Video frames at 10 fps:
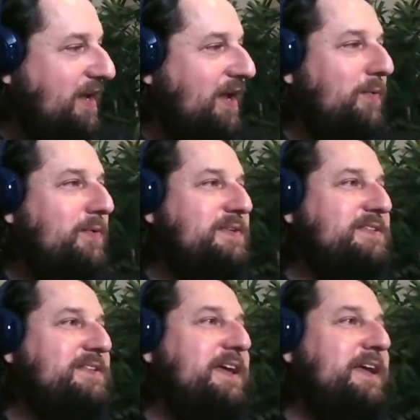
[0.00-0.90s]

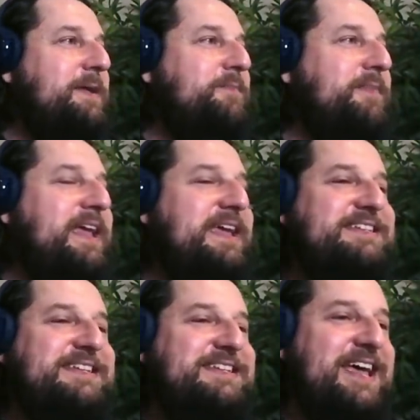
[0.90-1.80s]
was, is
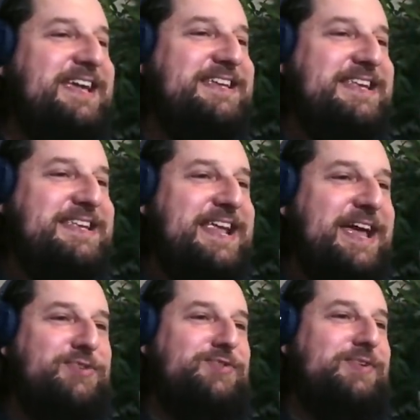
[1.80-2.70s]
it is it
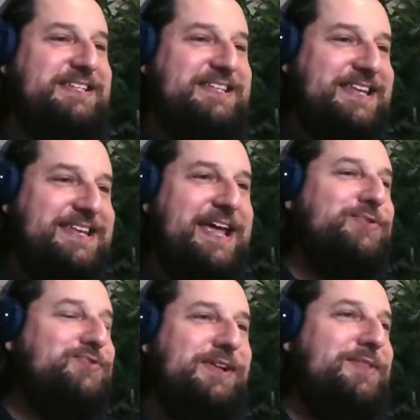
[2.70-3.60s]
natural? Is that
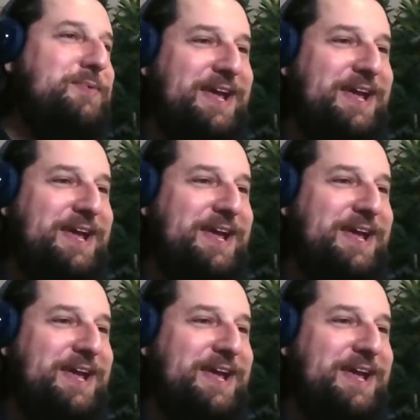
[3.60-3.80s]
naturally the way